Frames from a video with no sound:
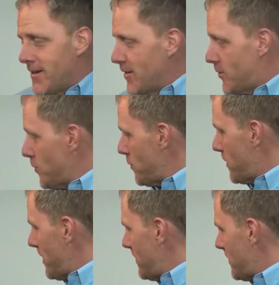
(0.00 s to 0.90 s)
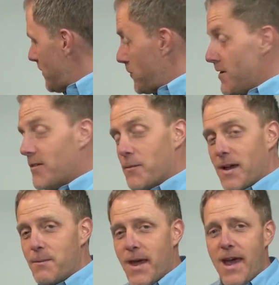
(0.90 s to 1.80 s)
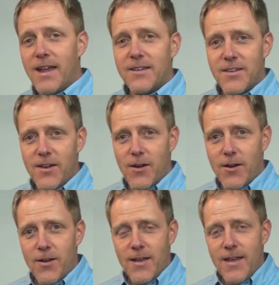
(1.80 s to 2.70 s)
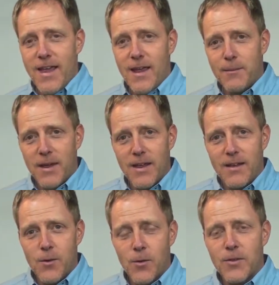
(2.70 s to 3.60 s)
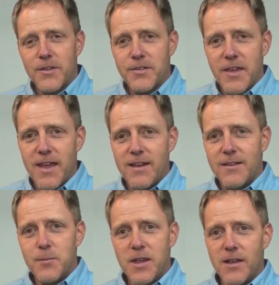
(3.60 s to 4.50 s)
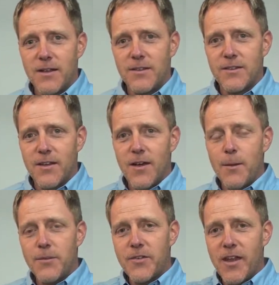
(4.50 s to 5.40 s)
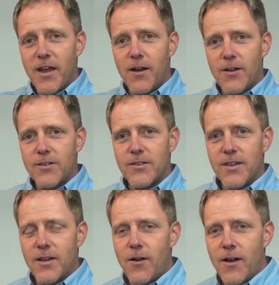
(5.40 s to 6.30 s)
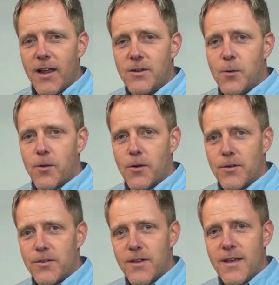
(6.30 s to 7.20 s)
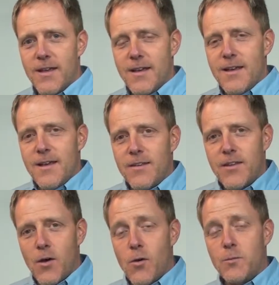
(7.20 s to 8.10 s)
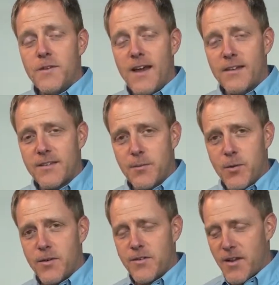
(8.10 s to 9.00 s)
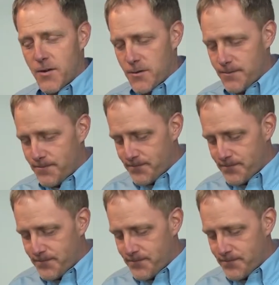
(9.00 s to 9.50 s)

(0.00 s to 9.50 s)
the truth is, the reason my bag is here and my cordless set is because upstairs in our headquarters, the Home Task Support Center,